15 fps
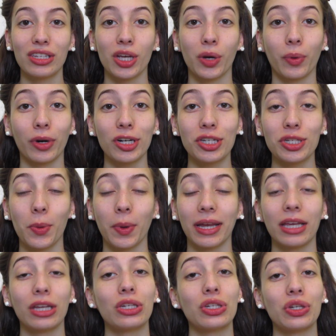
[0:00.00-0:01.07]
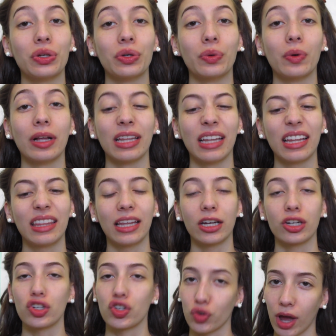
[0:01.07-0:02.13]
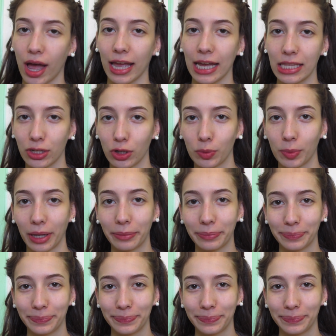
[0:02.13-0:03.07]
So we're just going to let that dry a little bit.